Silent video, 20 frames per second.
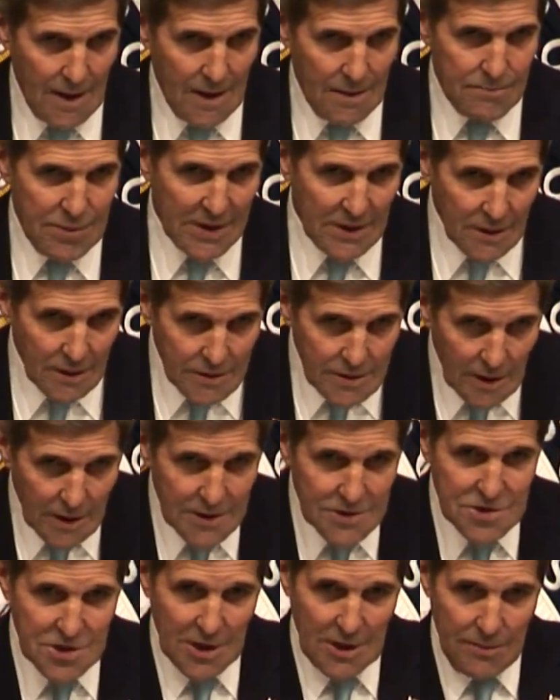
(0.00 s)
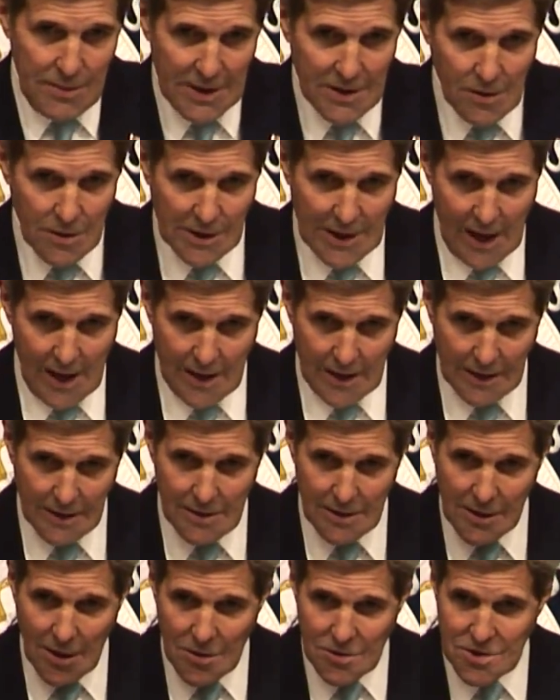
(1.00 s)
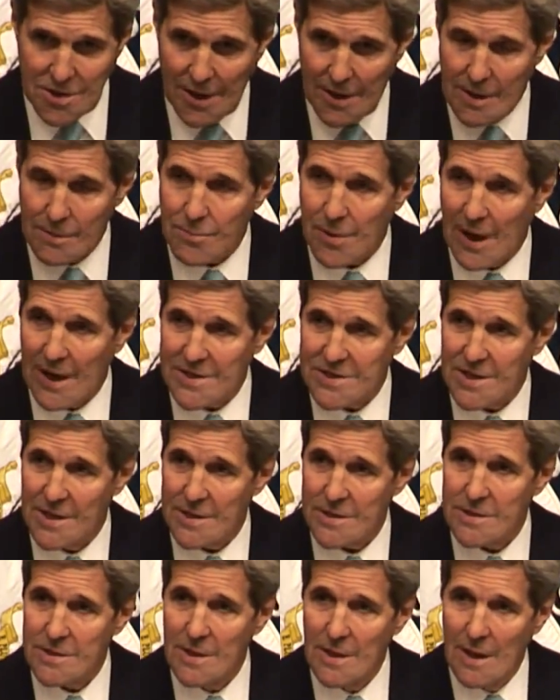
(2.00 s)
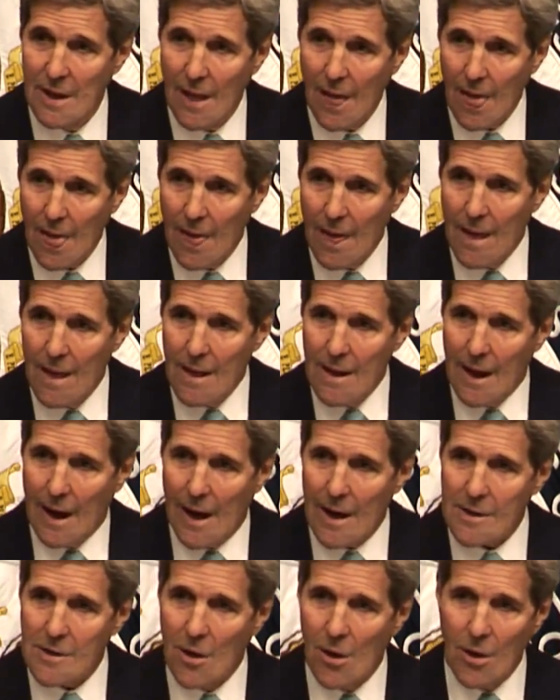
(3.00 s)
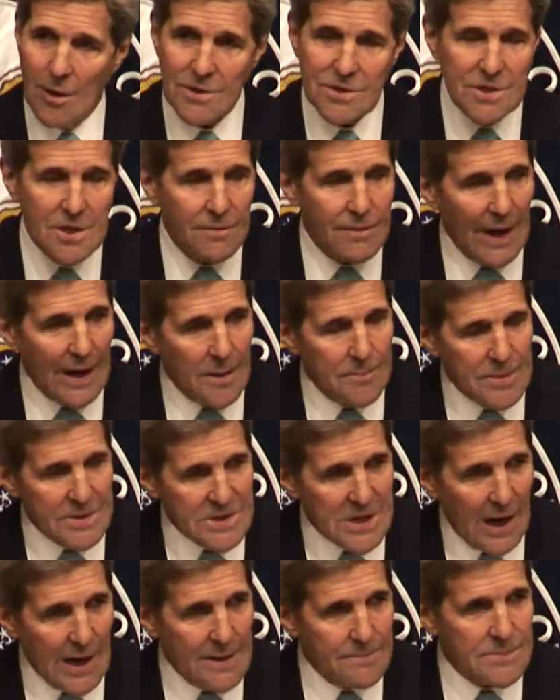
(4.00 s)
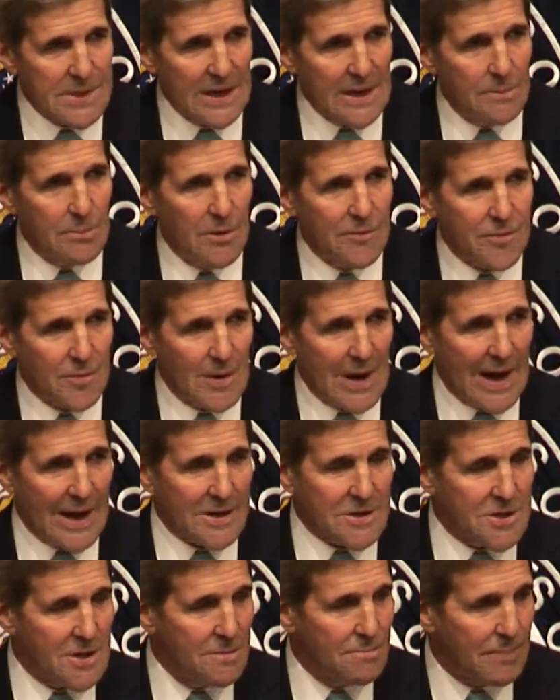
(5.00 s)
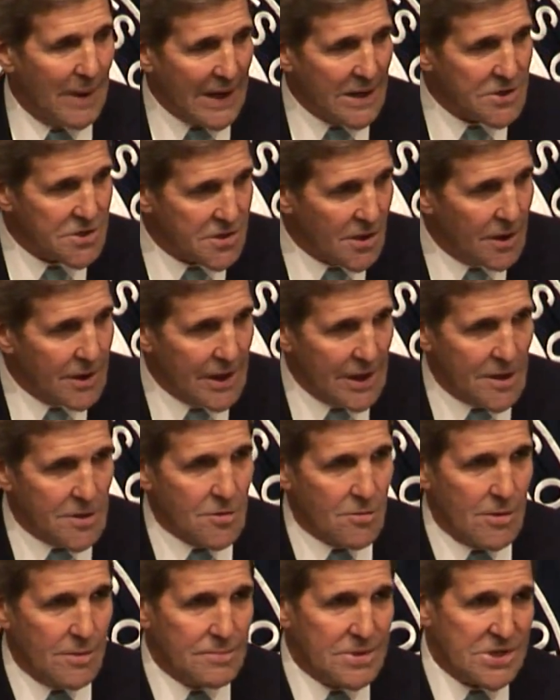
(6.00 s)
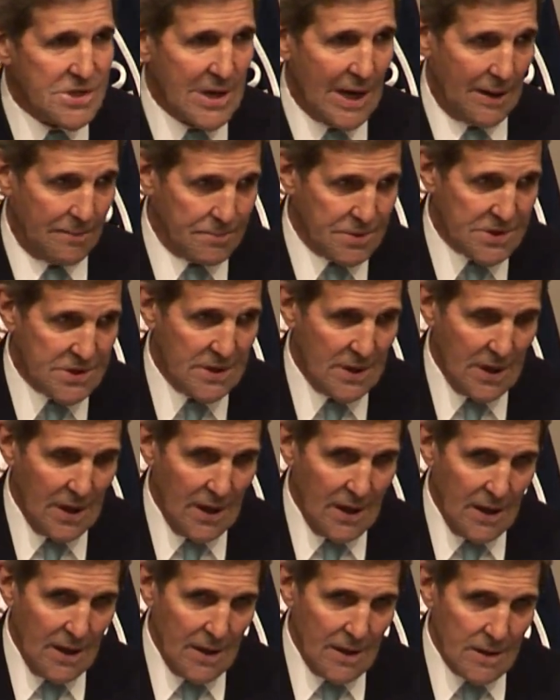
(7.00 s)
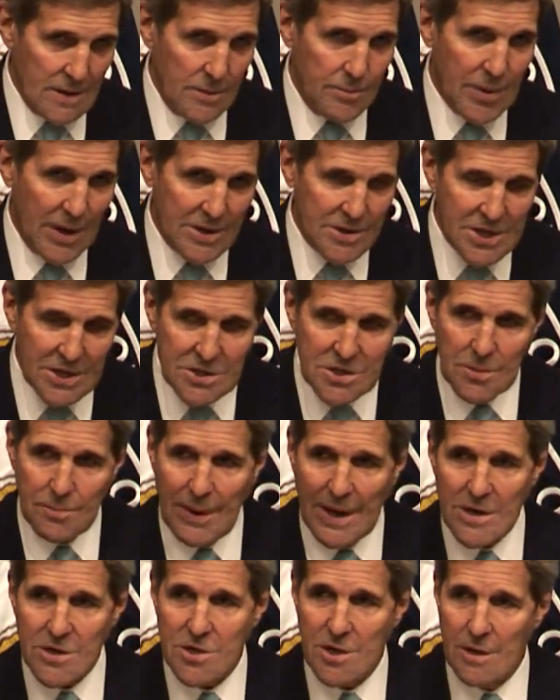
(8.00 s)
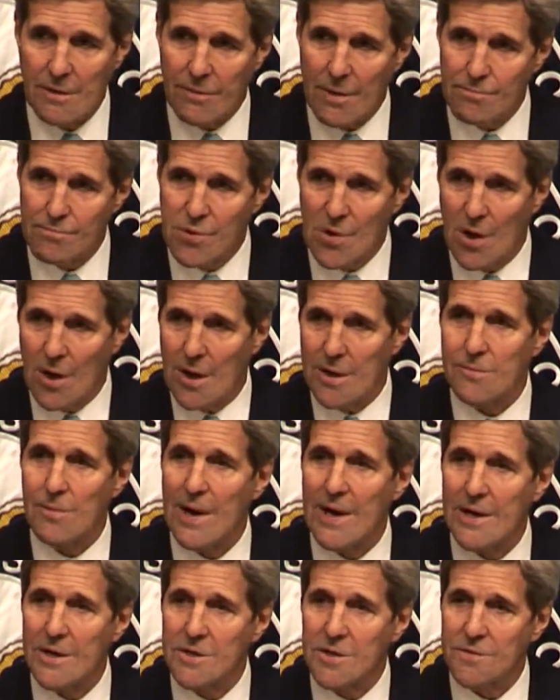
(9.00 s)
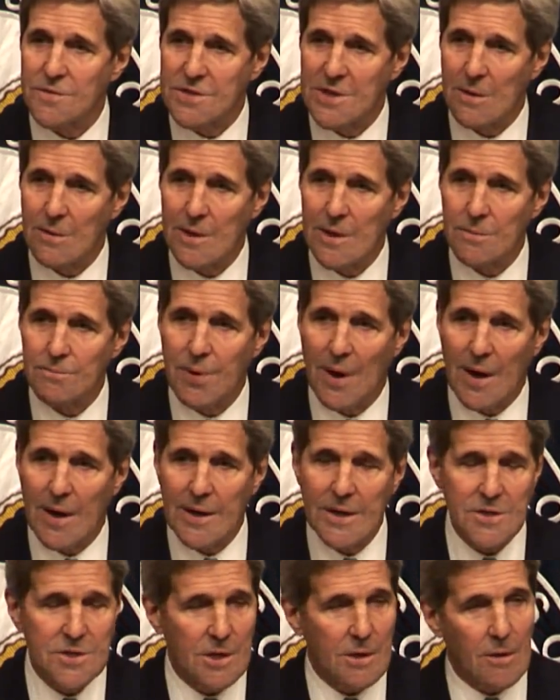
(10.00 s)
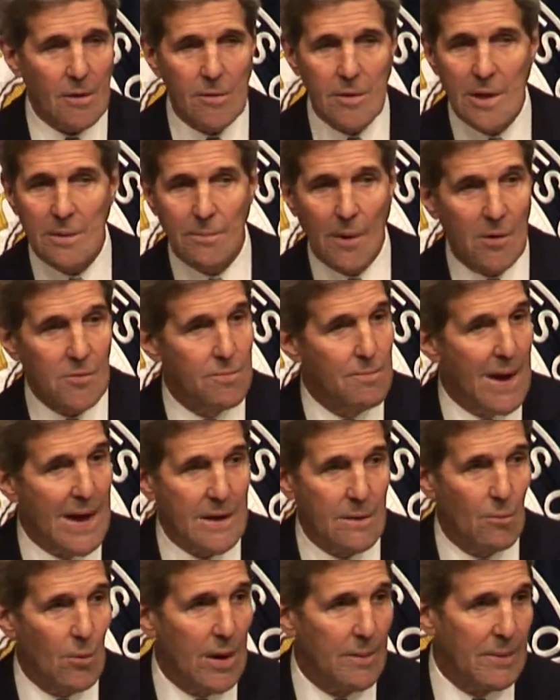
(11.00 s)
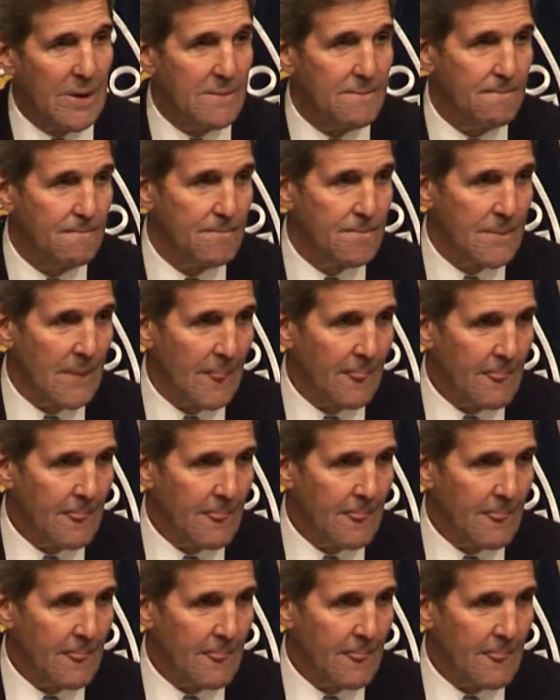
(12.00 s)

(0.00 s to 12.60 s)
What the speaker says: Build a legitimate organic negotiating process. Our goal is to develop a timetable for action based on interim steps. The participation of a broad range of Syrian parties, including both men and women,